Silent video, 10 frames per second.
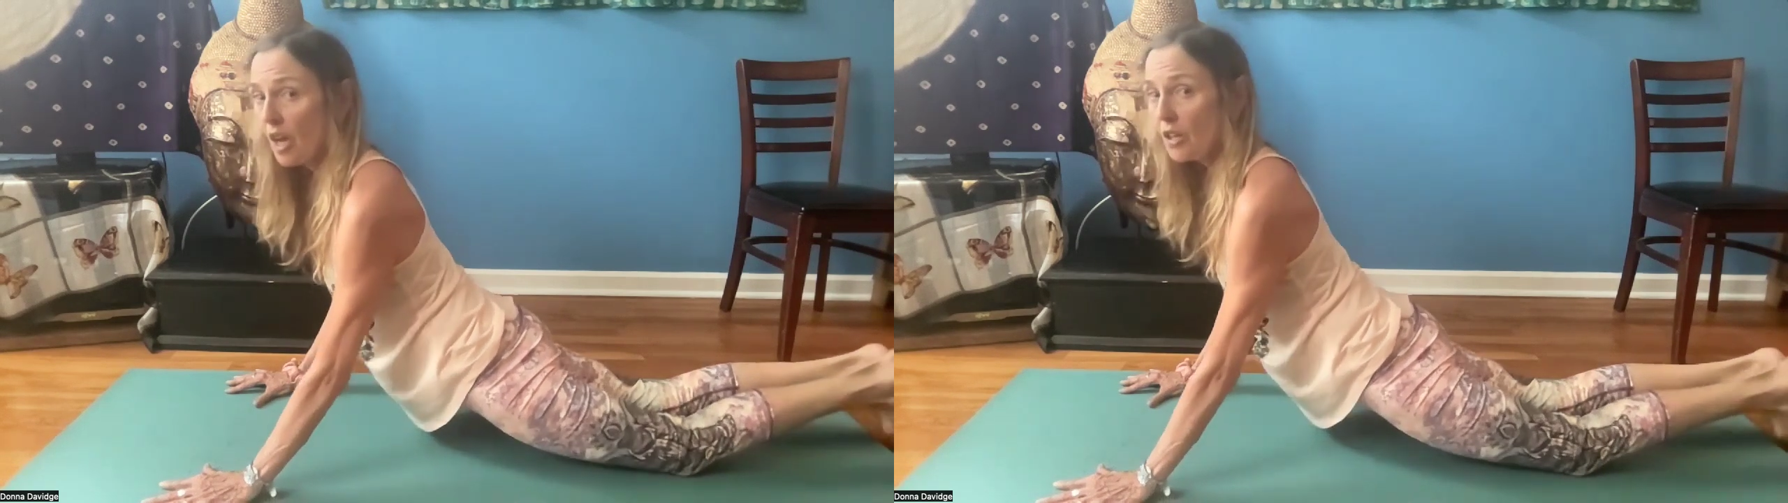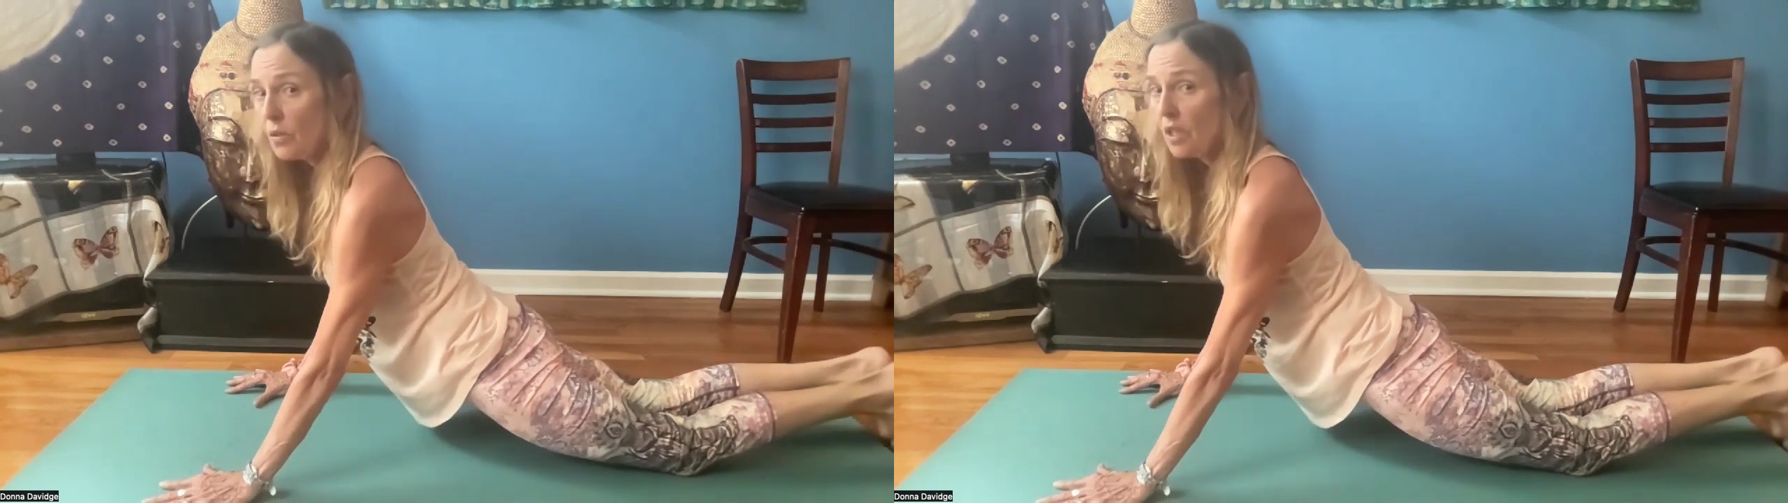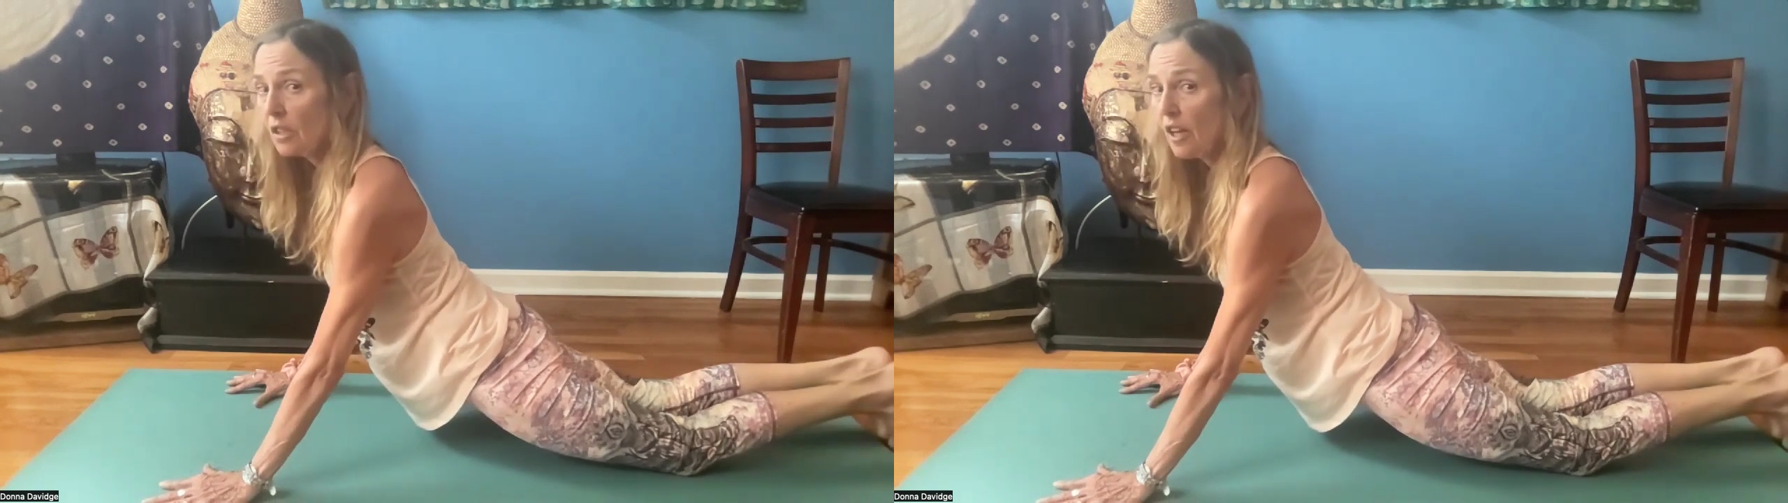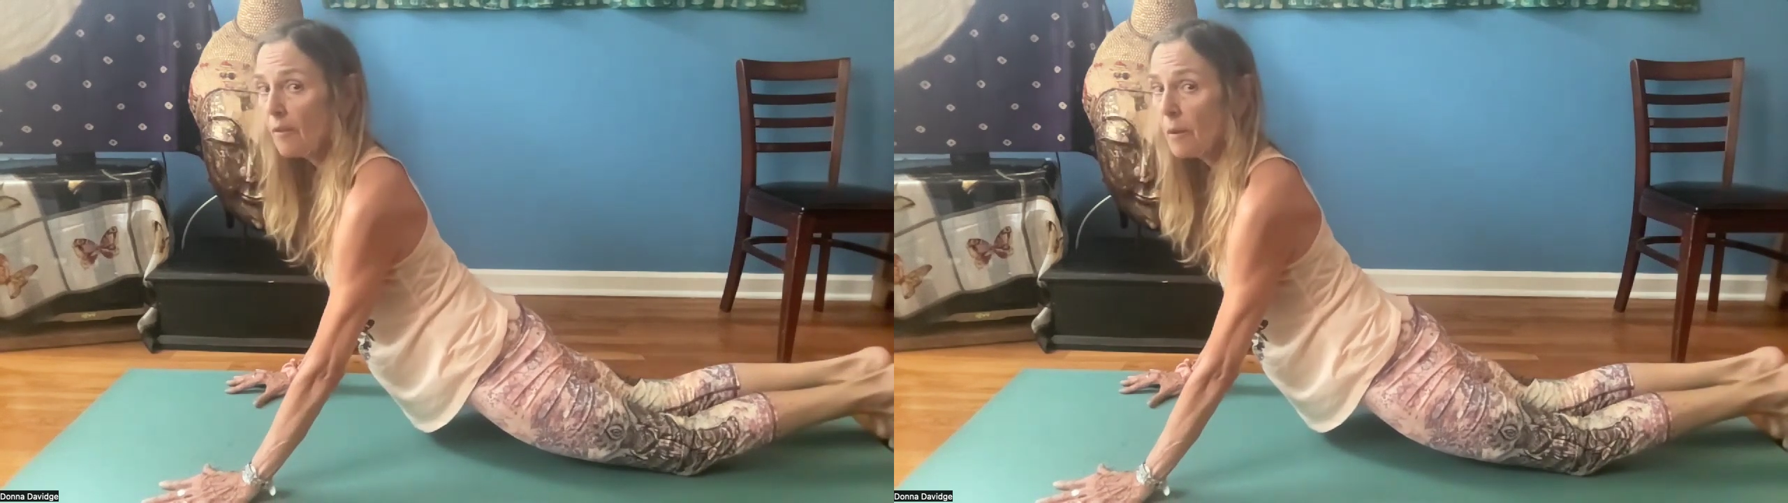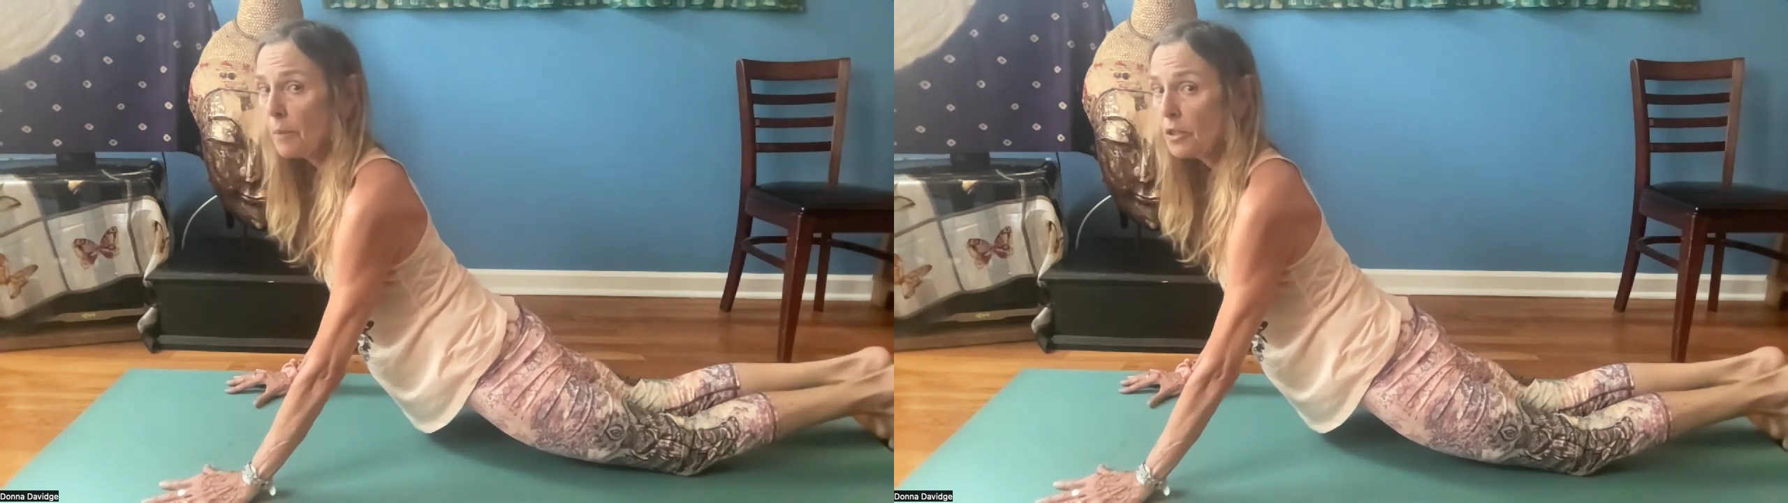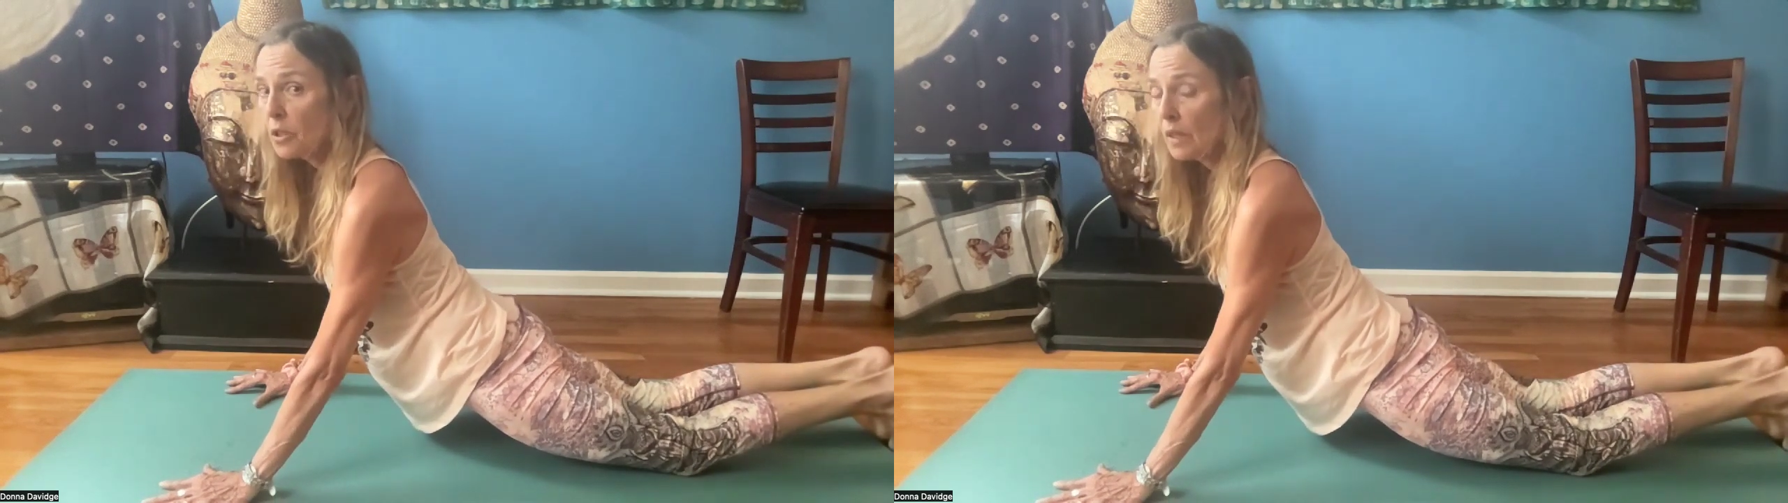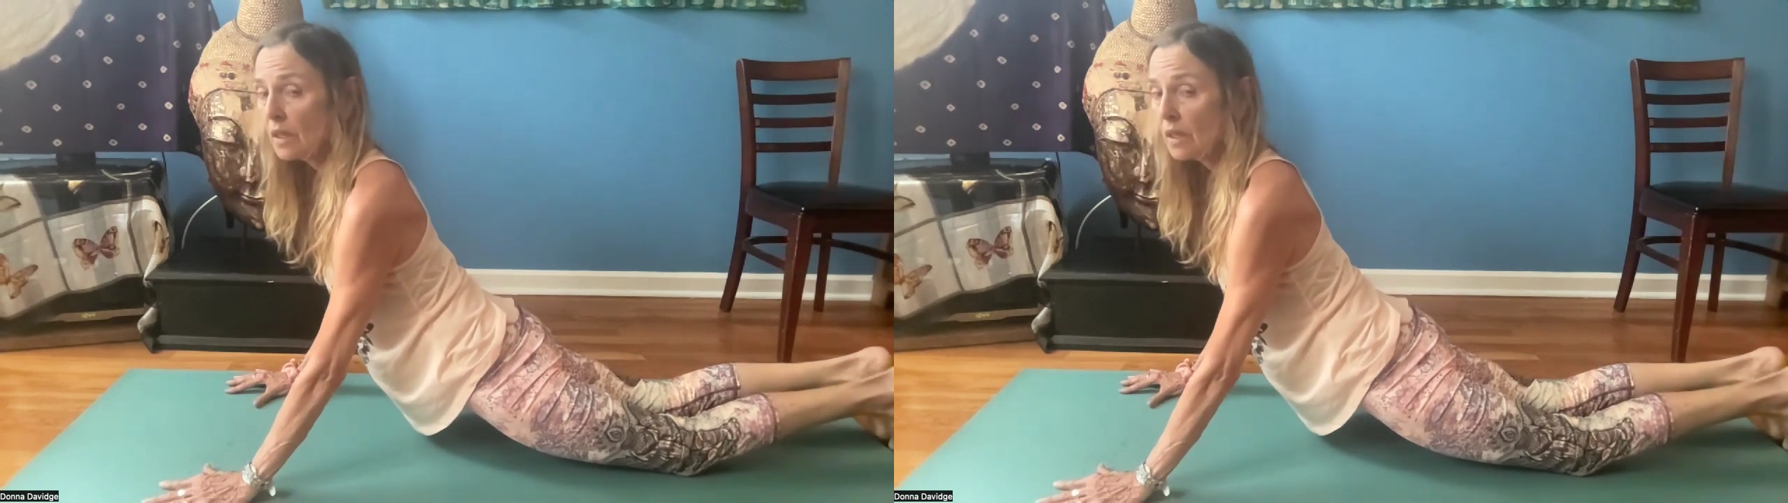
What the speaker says: You see a lot of people doing